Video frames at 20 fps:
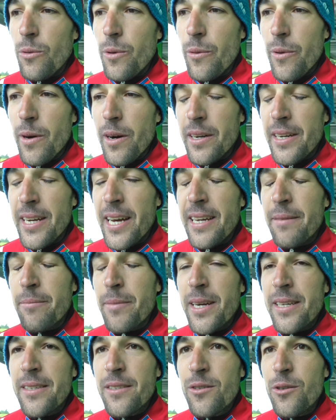we were a
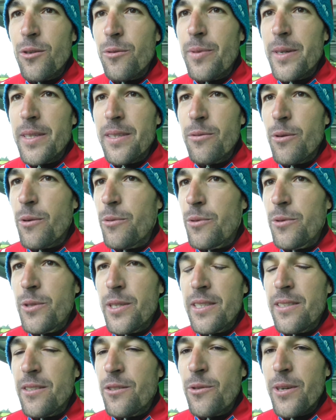nine-man group and we
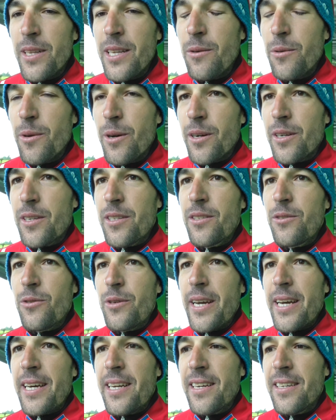didn't really work
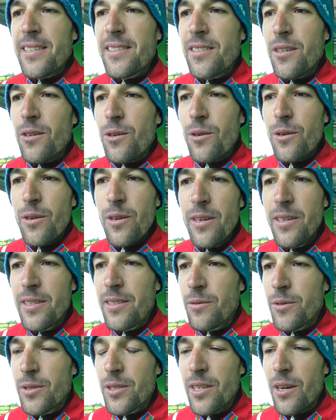together, so
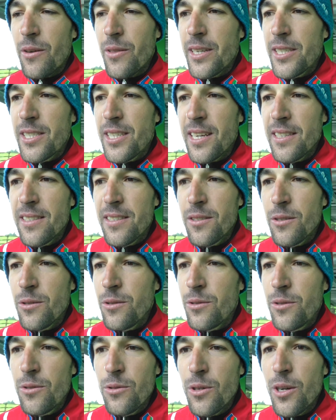it was the only chance
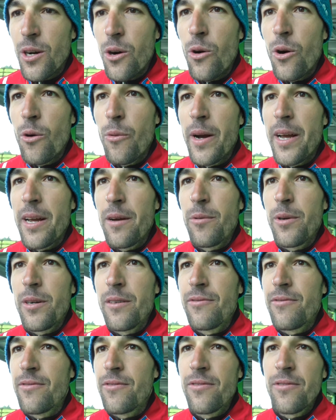to, to go away
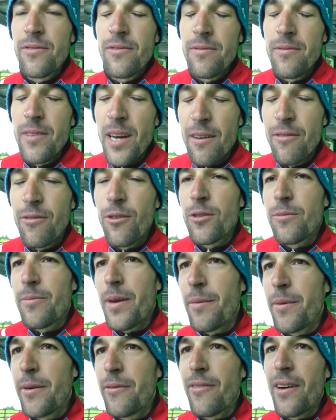with, I thought,
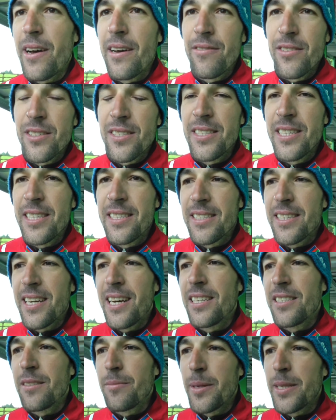maybe five or six
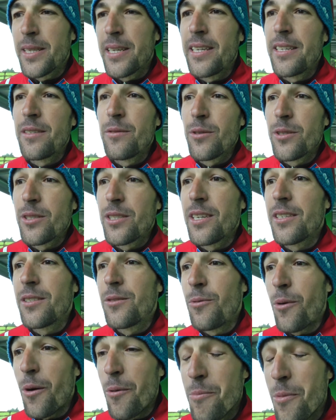guys, but then it was
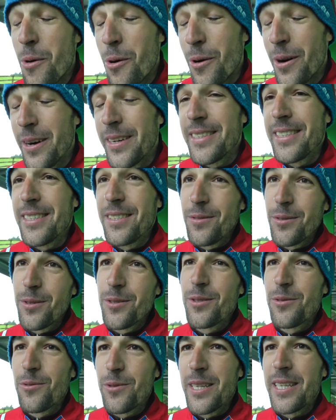just one more, and this
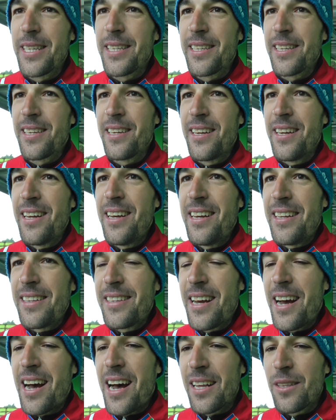was really the,
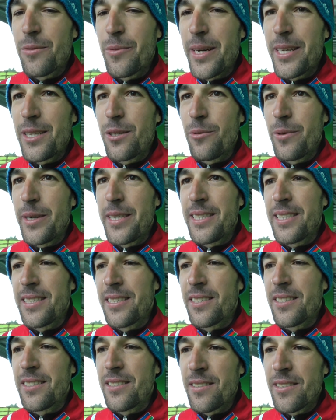the hard way to win this
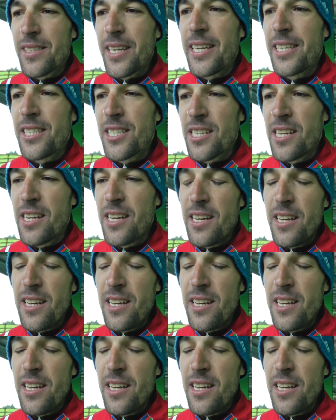stage.